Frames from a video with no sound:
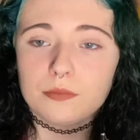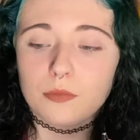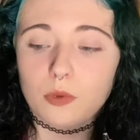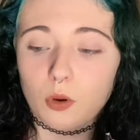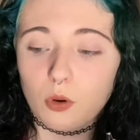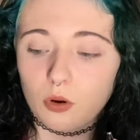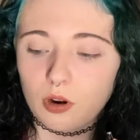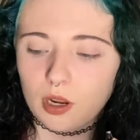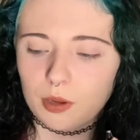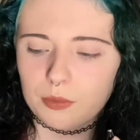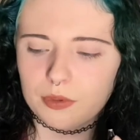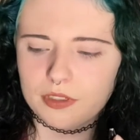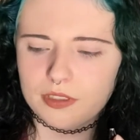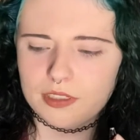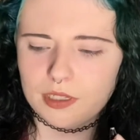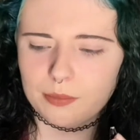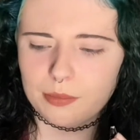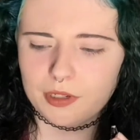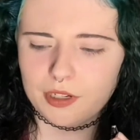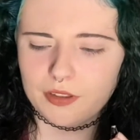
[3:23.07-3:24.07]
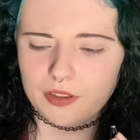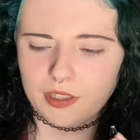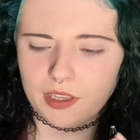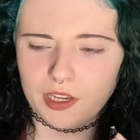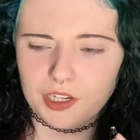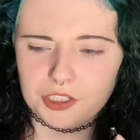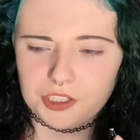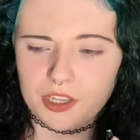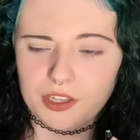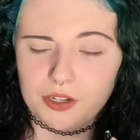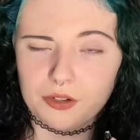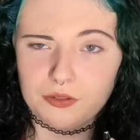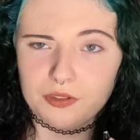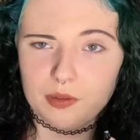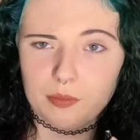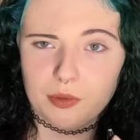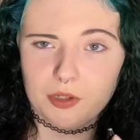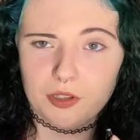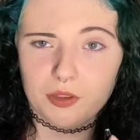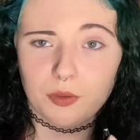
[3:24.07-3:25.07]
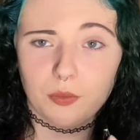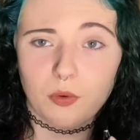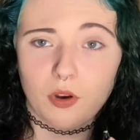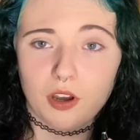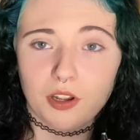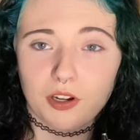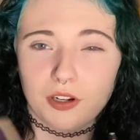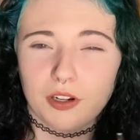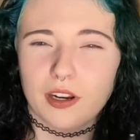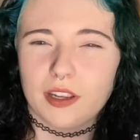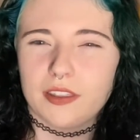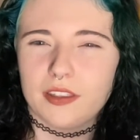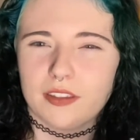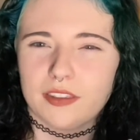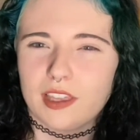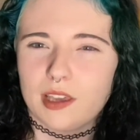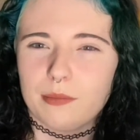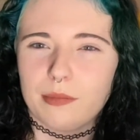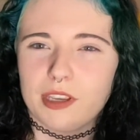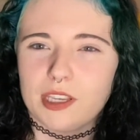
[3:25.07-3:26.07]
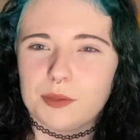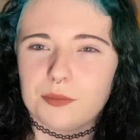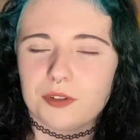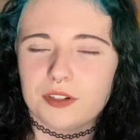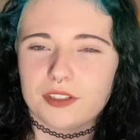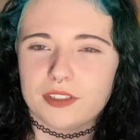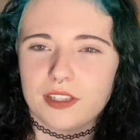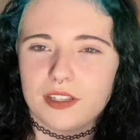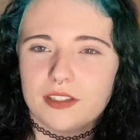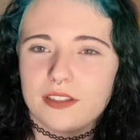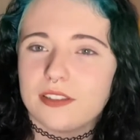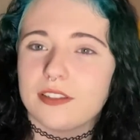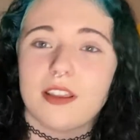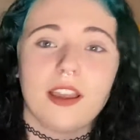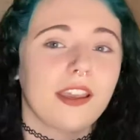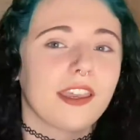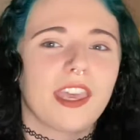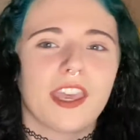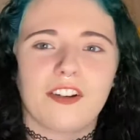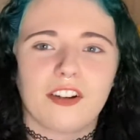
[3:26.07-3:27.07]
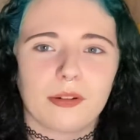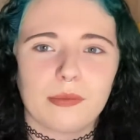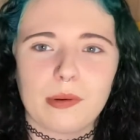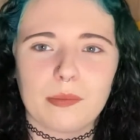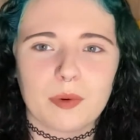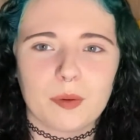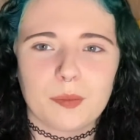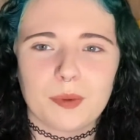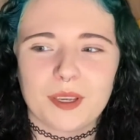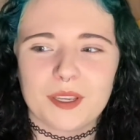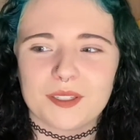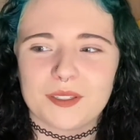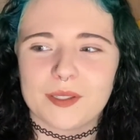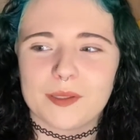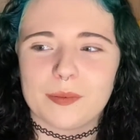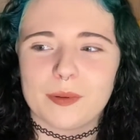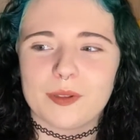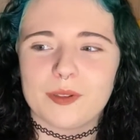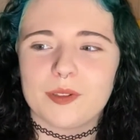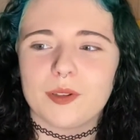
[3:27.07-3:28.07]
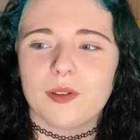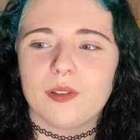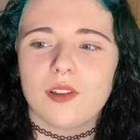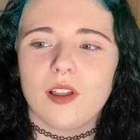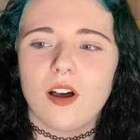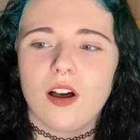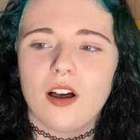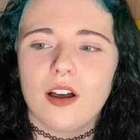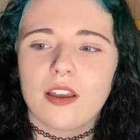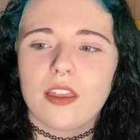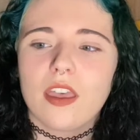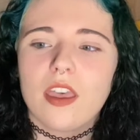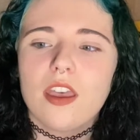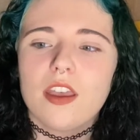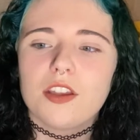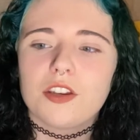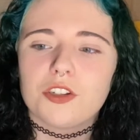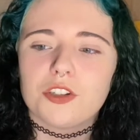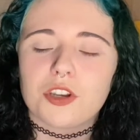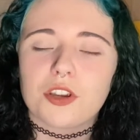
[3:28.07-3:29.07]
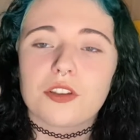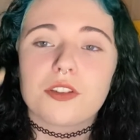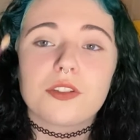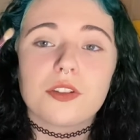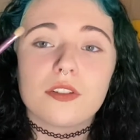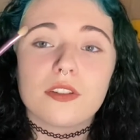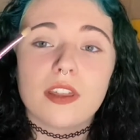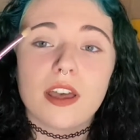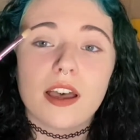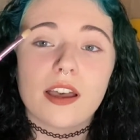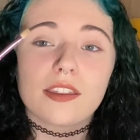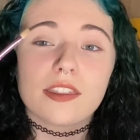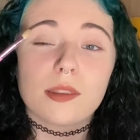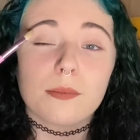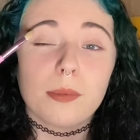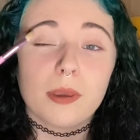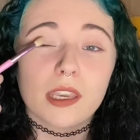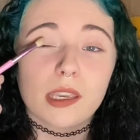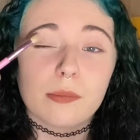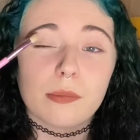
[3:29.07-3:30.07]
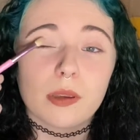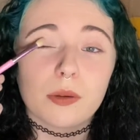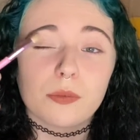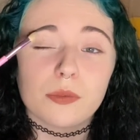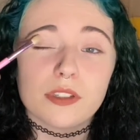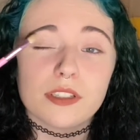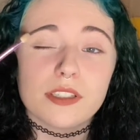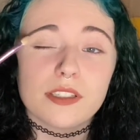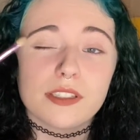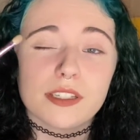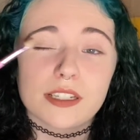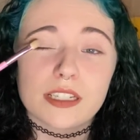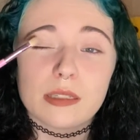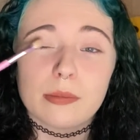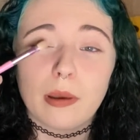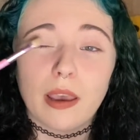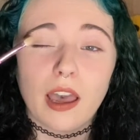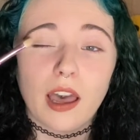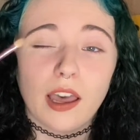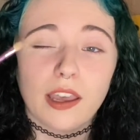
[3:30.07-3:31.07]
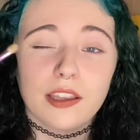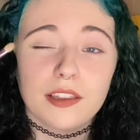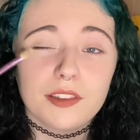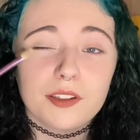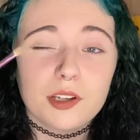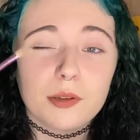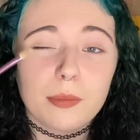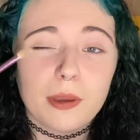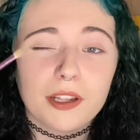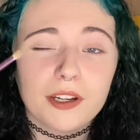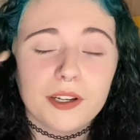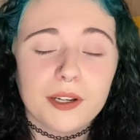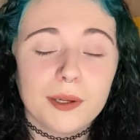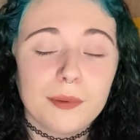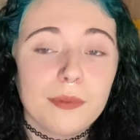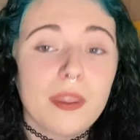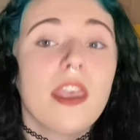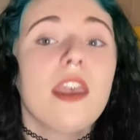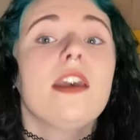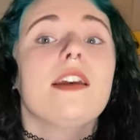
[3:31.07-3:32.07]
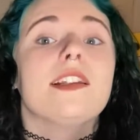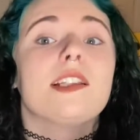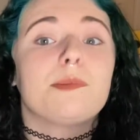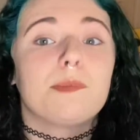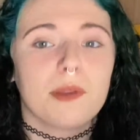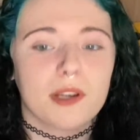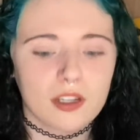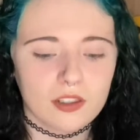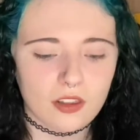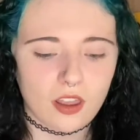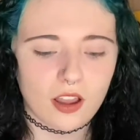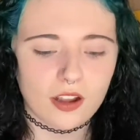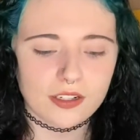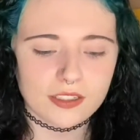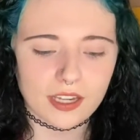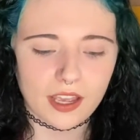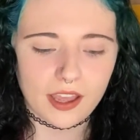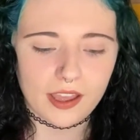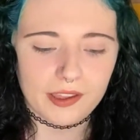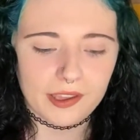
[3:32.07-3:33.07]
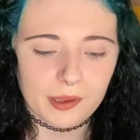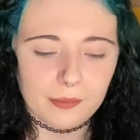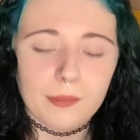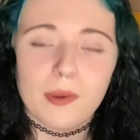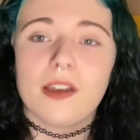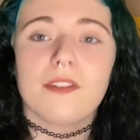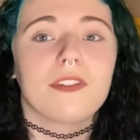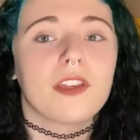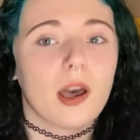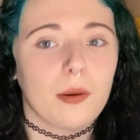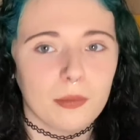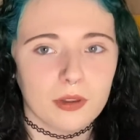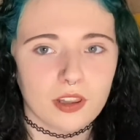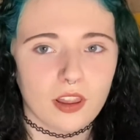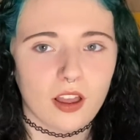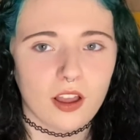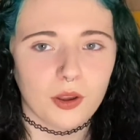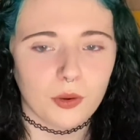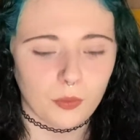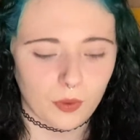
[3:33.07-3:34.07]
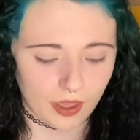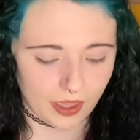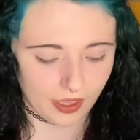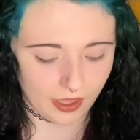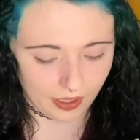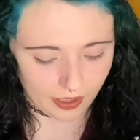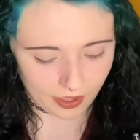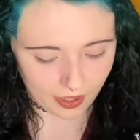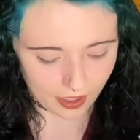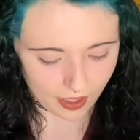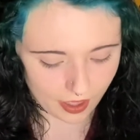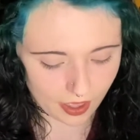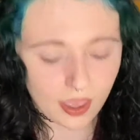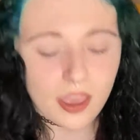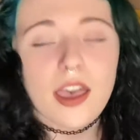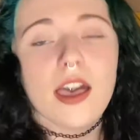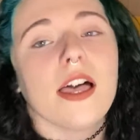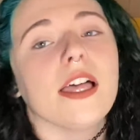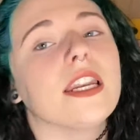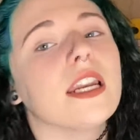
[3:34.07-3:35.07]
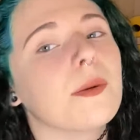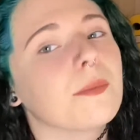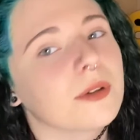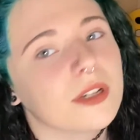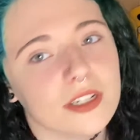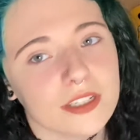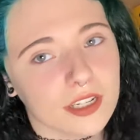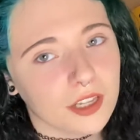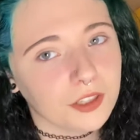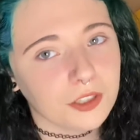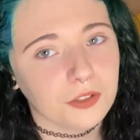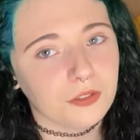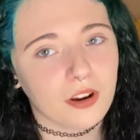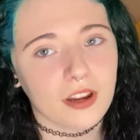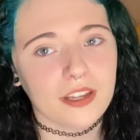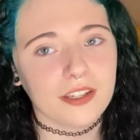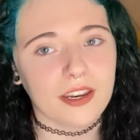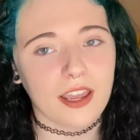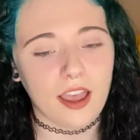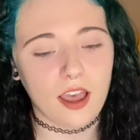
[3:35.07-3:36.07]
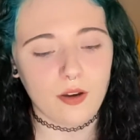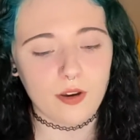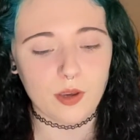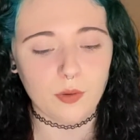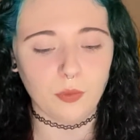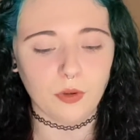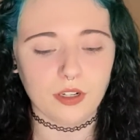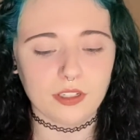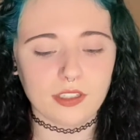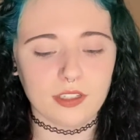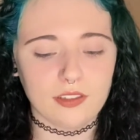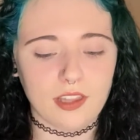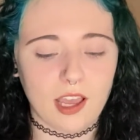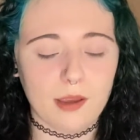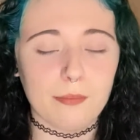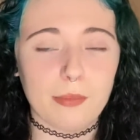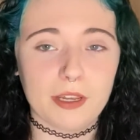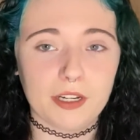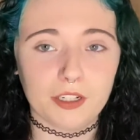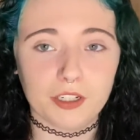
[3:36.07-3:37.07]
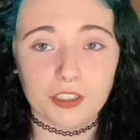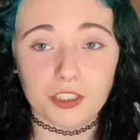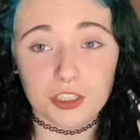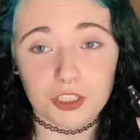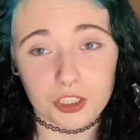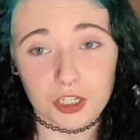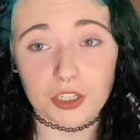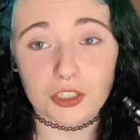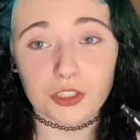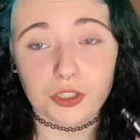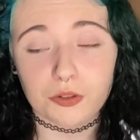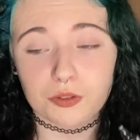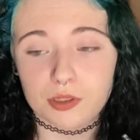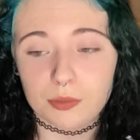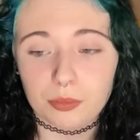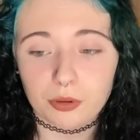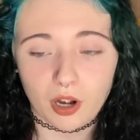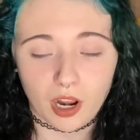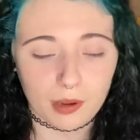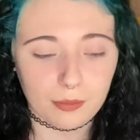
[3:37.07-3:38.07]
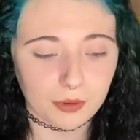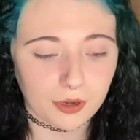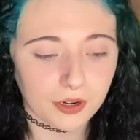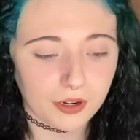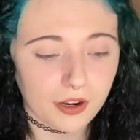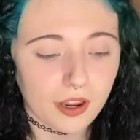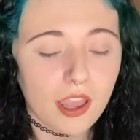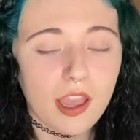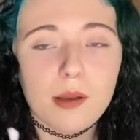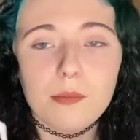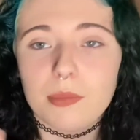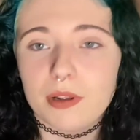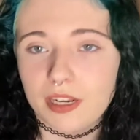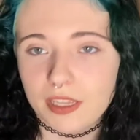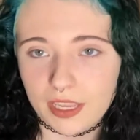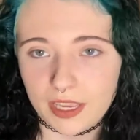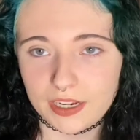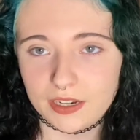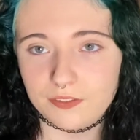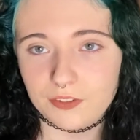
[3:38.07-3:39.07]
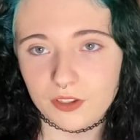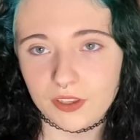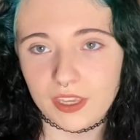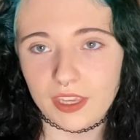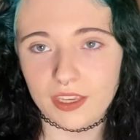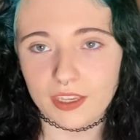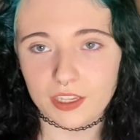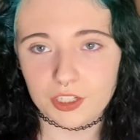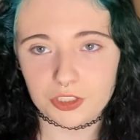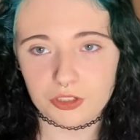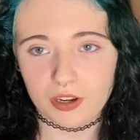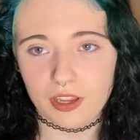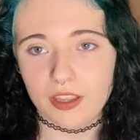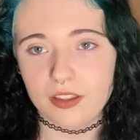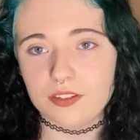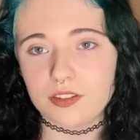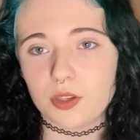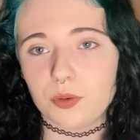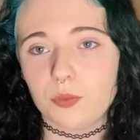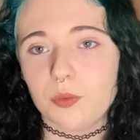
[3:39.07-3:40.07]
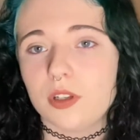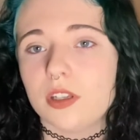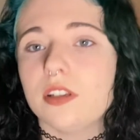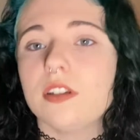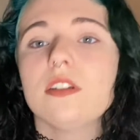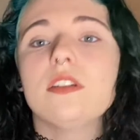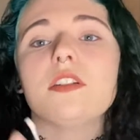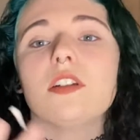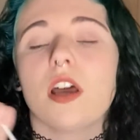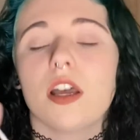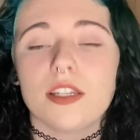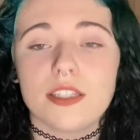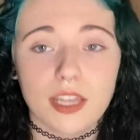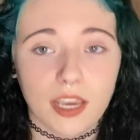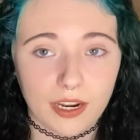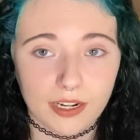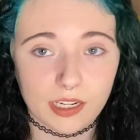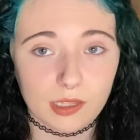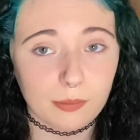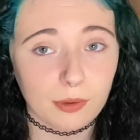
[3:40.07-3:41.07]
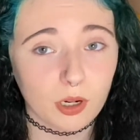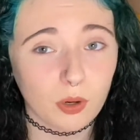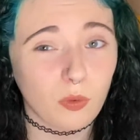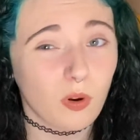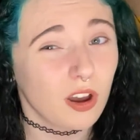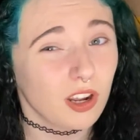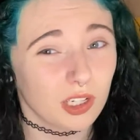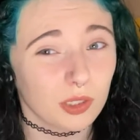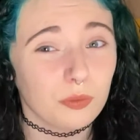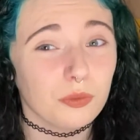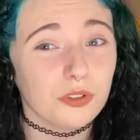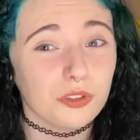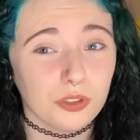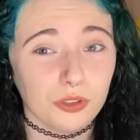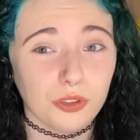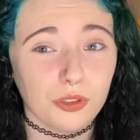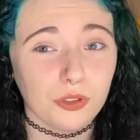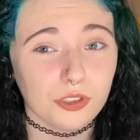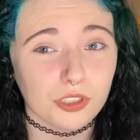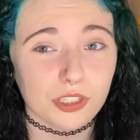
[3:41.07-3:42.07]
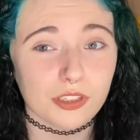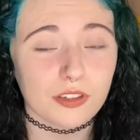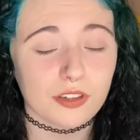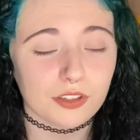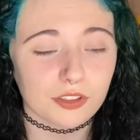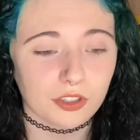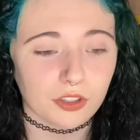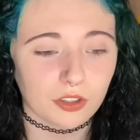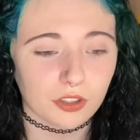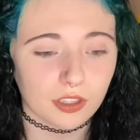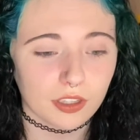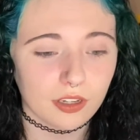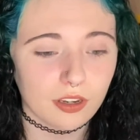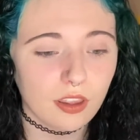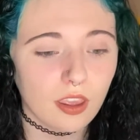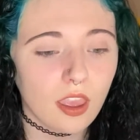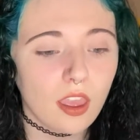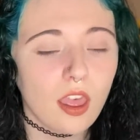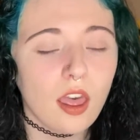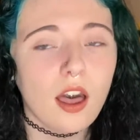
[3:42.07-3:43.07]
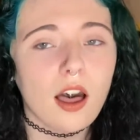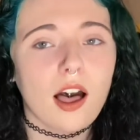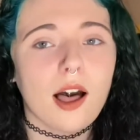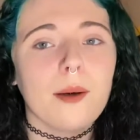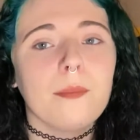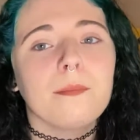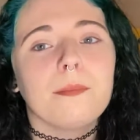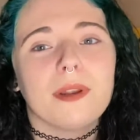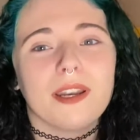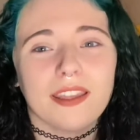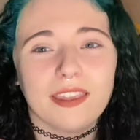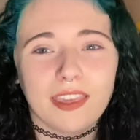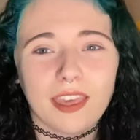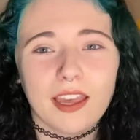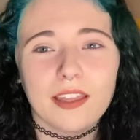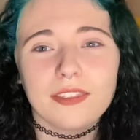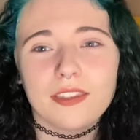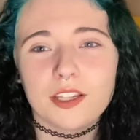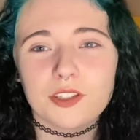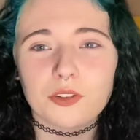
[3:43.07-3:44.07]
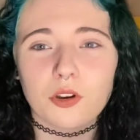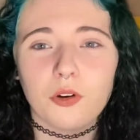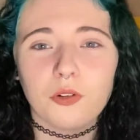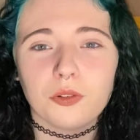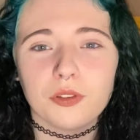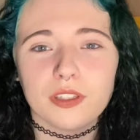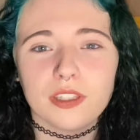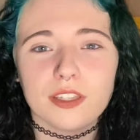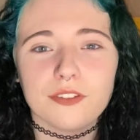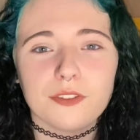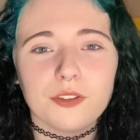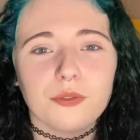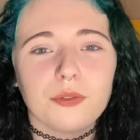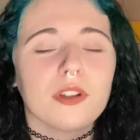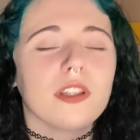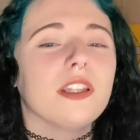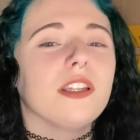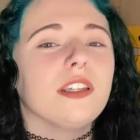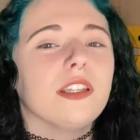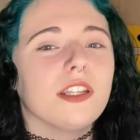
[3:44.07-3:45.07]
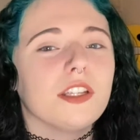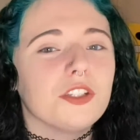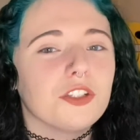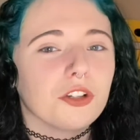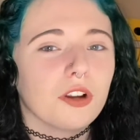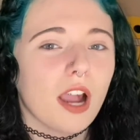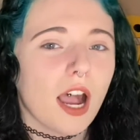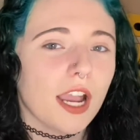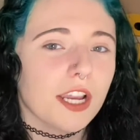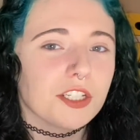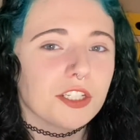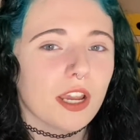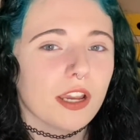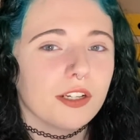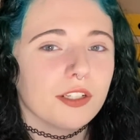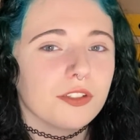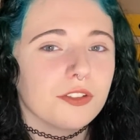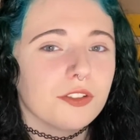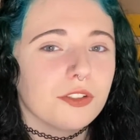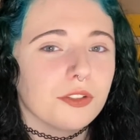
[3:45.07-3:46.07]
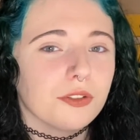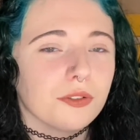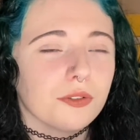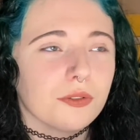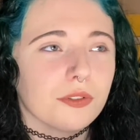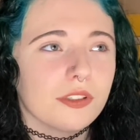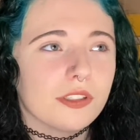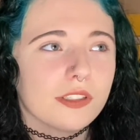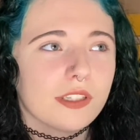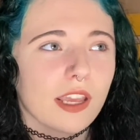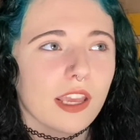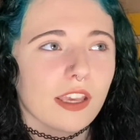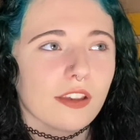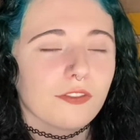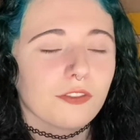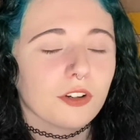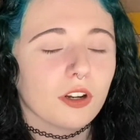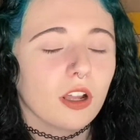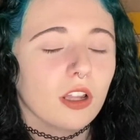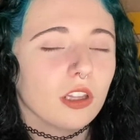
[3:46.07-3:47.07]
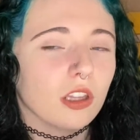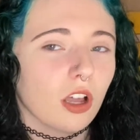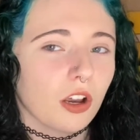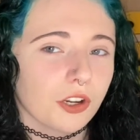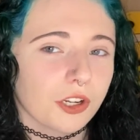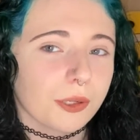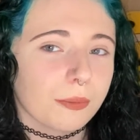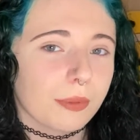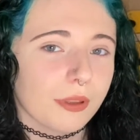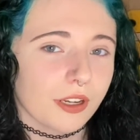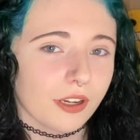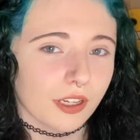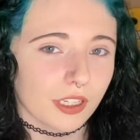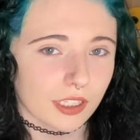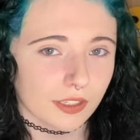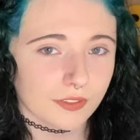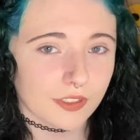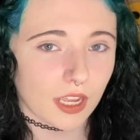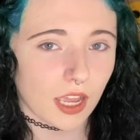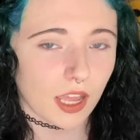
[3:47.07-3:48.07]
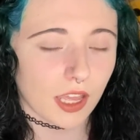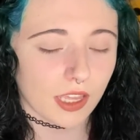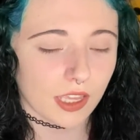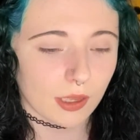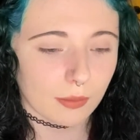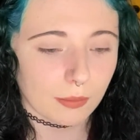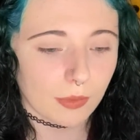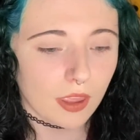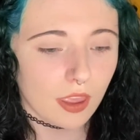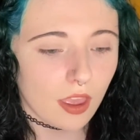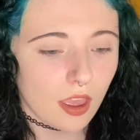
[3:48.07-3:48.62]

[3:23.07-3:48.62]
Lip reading: Or I would dip it in the eyeshadow, dip it in the water. I think that makes more sense. I can't remember because it's been so long, just so that the pigment would stick to my eye a little better. It's been a long time, I've come a long way, and I'm gonna tell you right now, it works a lot better to just use a primer. But again, if you can't get your hands on one, a tiny bit of water will do you just as good. But again, that's only if you really need your eyeshadow to stay for a longer period of time.